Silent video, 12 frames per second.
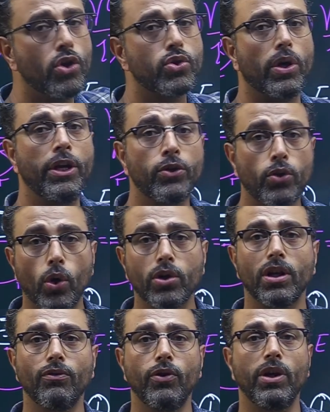So in
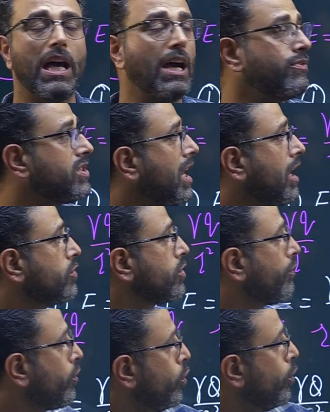total, we will have charge
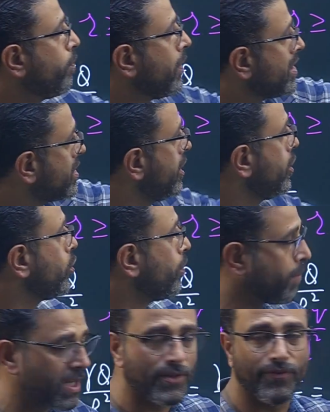of q plus
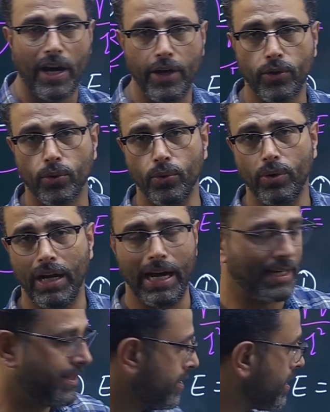3q plus 5q at the